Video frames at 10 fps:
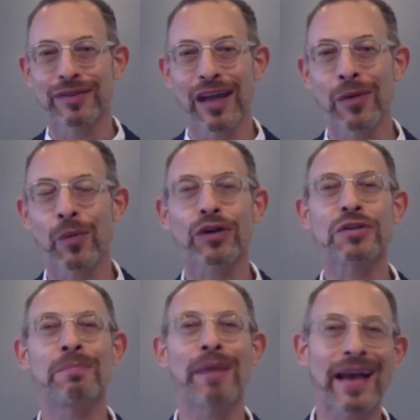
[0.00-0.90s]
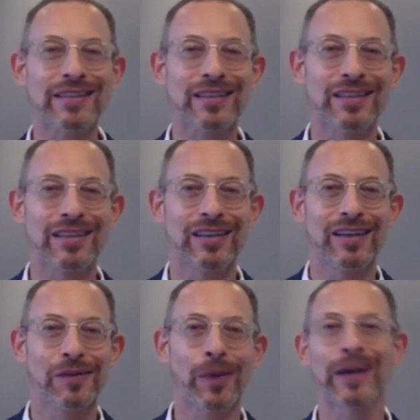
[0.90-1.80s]
It works best
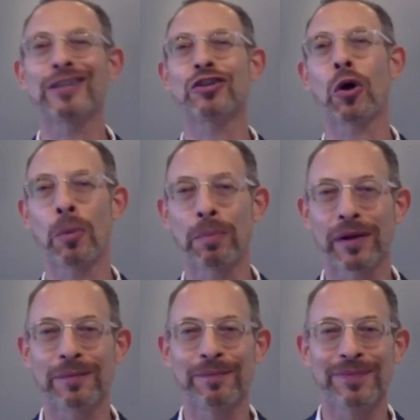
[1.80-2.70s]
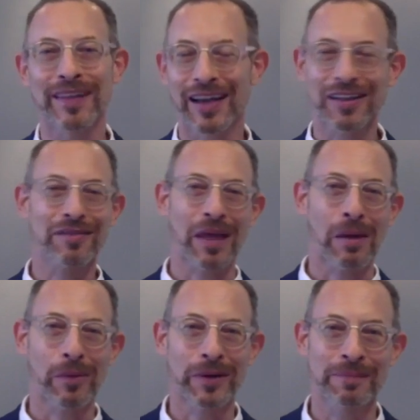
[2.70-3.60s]
when it's open. I love
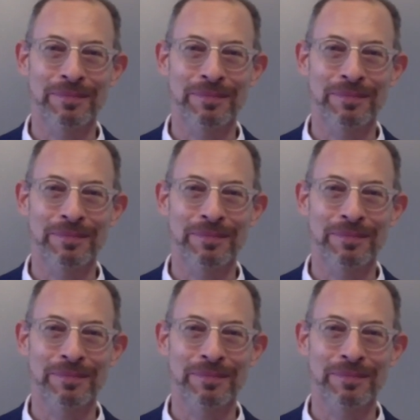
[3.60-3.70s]
that one.